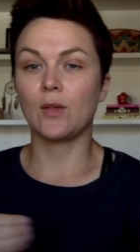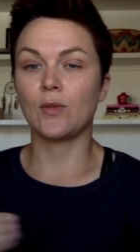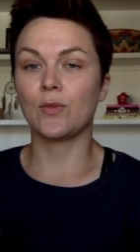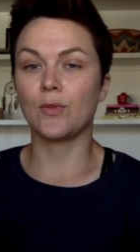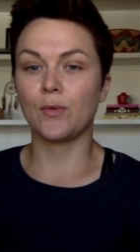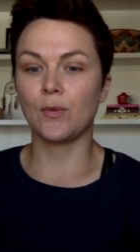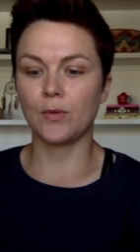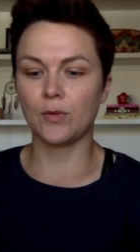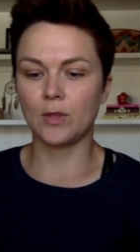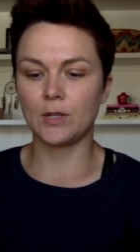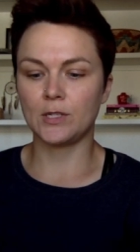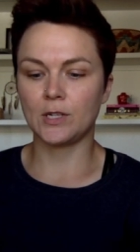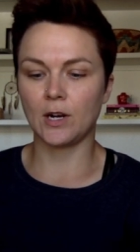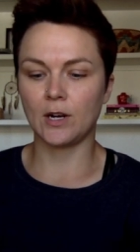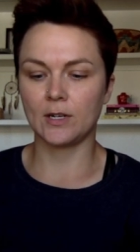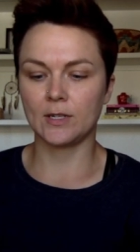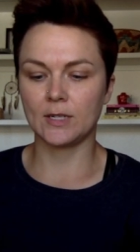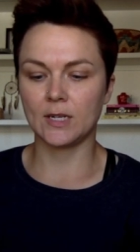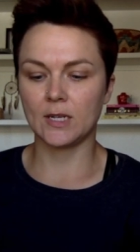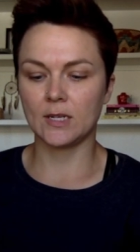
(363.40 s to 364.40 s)
through the
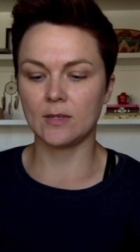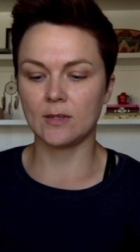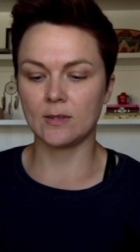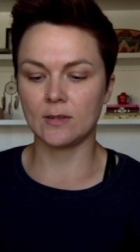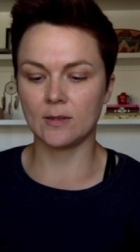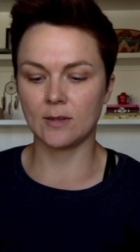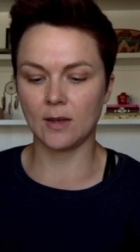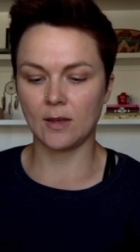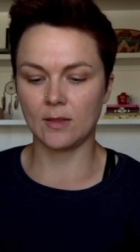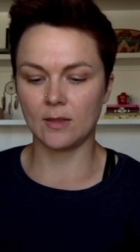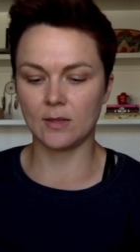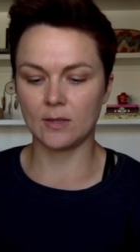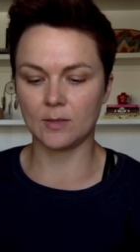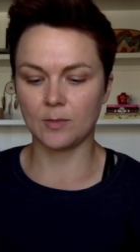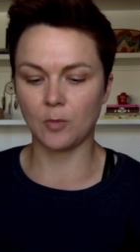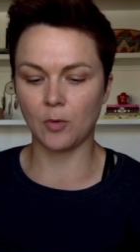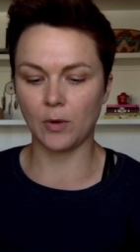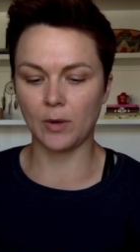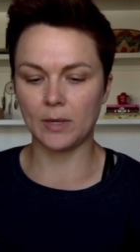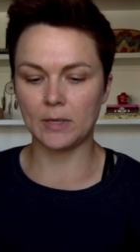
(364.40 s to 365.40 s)
darkness at this
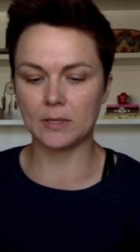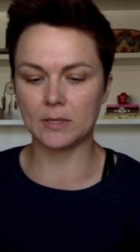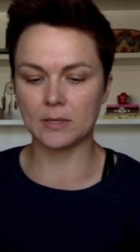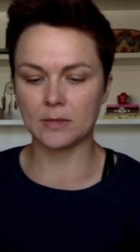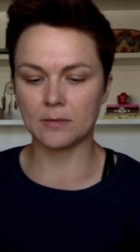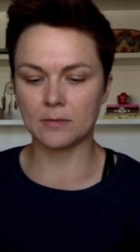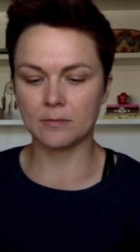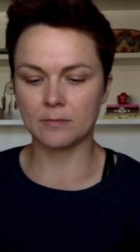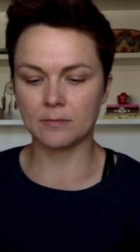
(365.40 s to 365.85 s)
point.